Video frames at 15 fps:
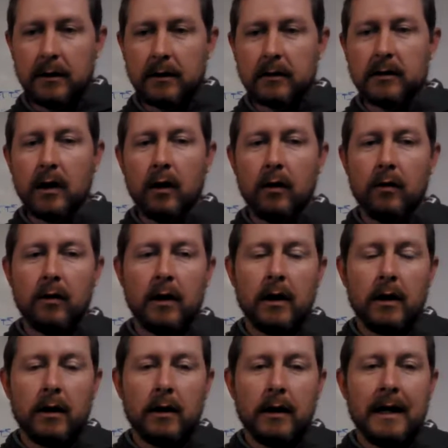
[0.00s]
So
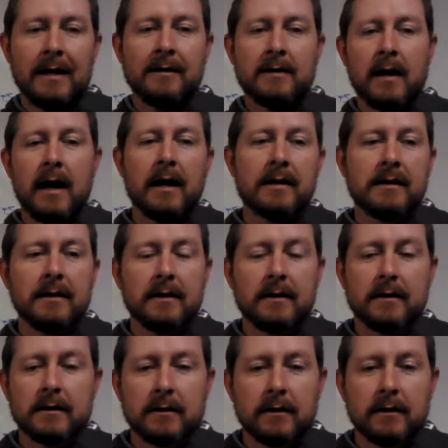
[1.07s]
in Texas,